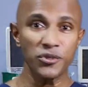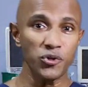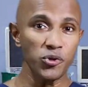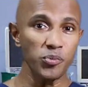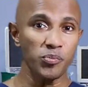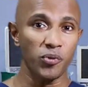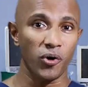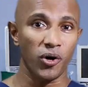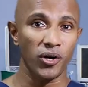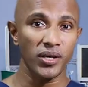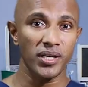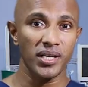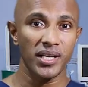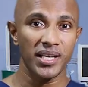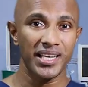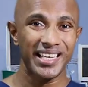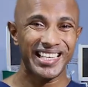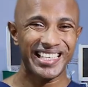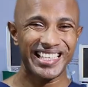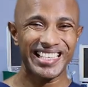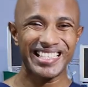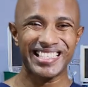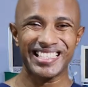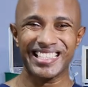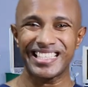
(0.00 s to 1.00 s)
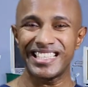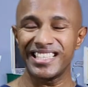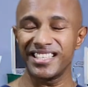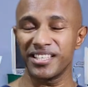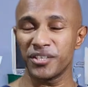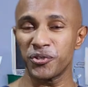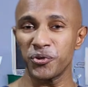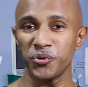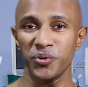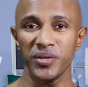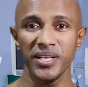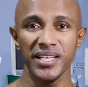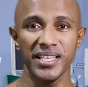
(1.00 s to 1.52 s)
robot is
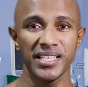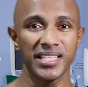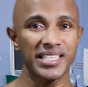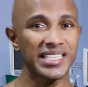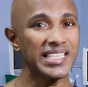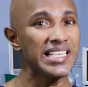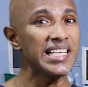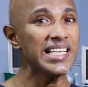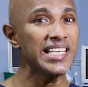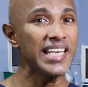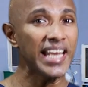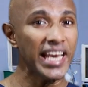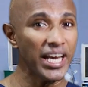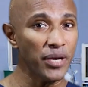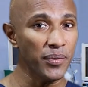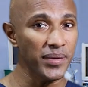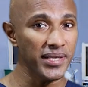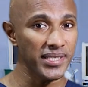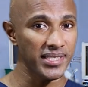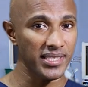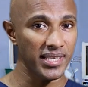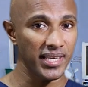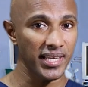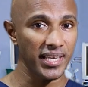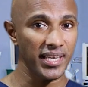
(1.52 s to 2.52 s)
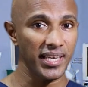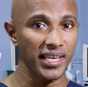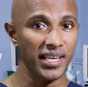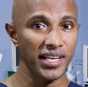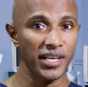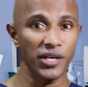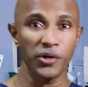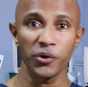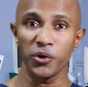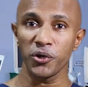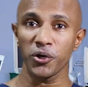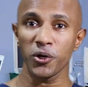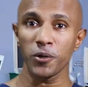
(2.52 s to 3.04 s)
controlled continuously
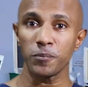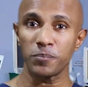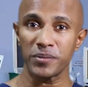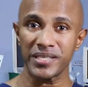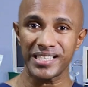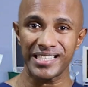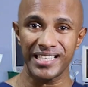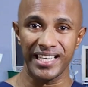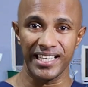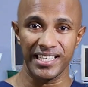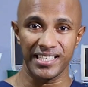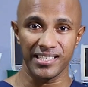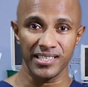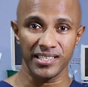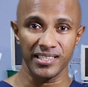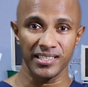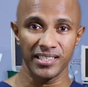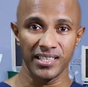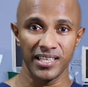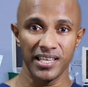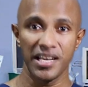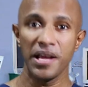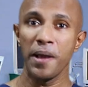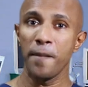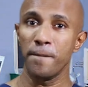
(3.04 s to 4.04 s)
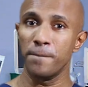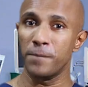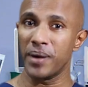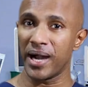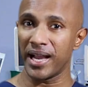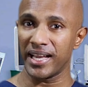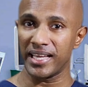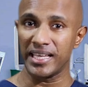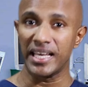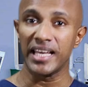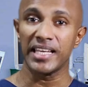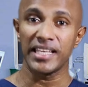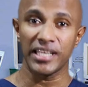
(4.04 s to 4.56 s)
during your procedure
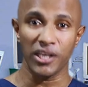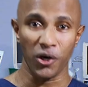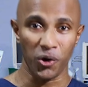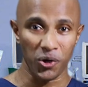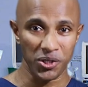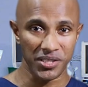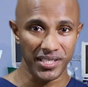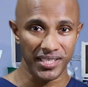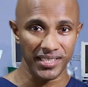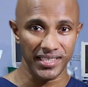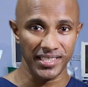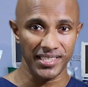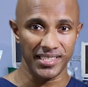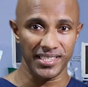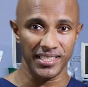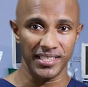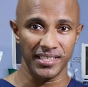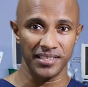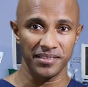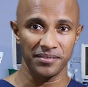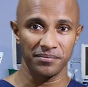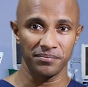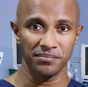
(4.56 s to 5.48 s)
by your surgeon.